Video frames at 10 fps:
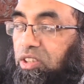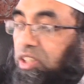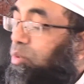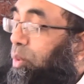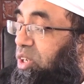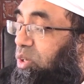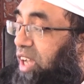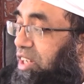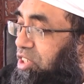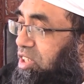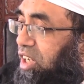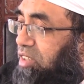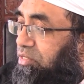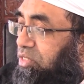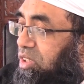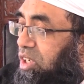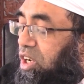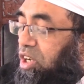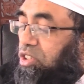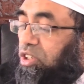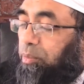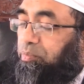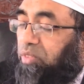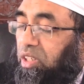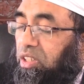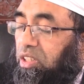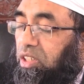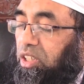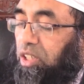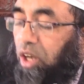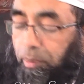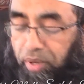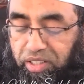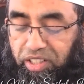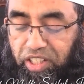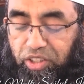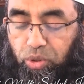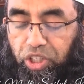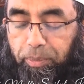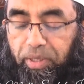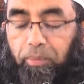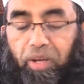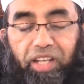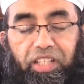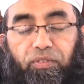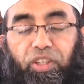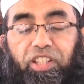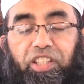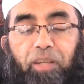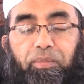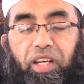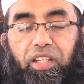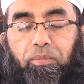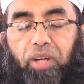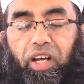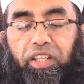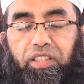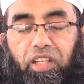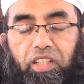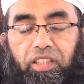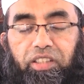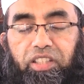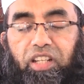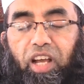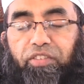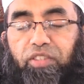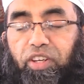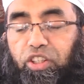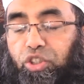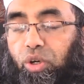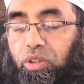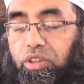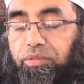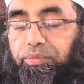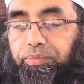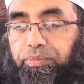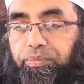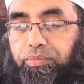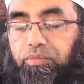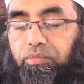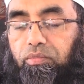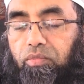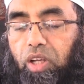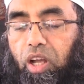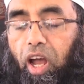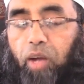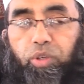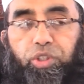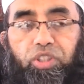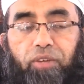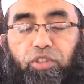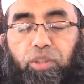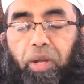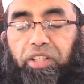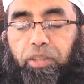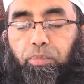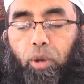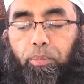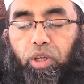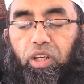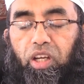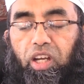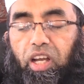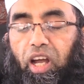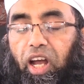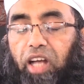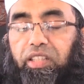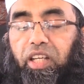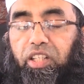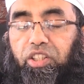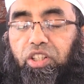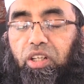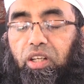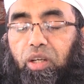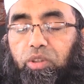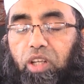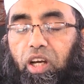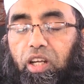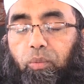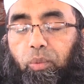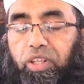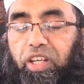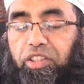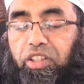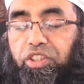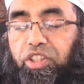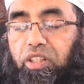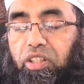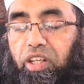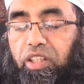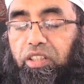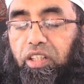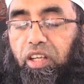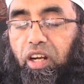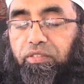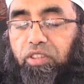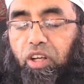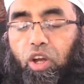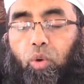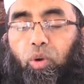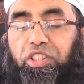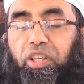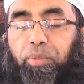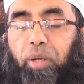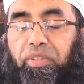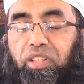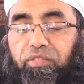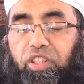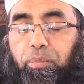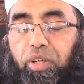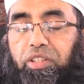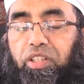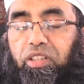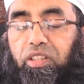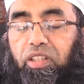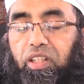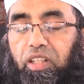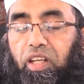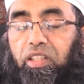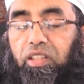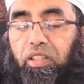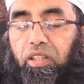This is going to get in Jannah. So a person needs to keep in mind, if he can keep that in mind, that this life is very short and we just have to spend it properly, and then inshallah ta'ala we will get Jannah in the hereafter. What's the purpose of this person? Like